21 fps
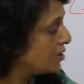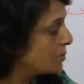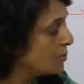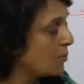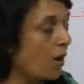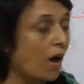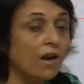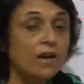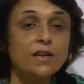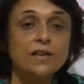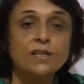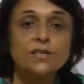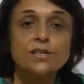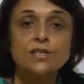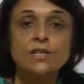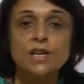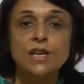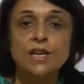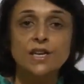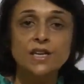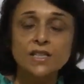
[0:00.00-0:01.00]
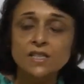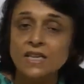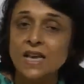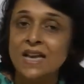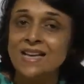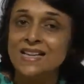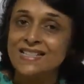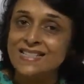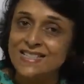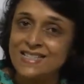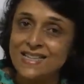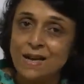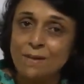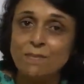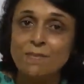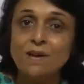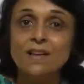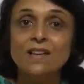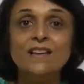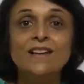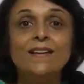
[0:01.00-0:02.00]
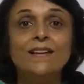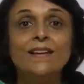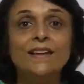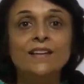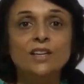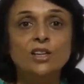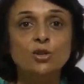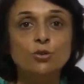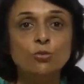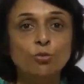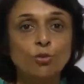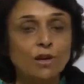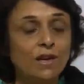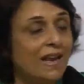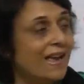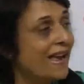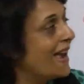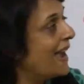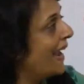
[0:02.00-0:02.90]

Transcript: smallest is sublingual,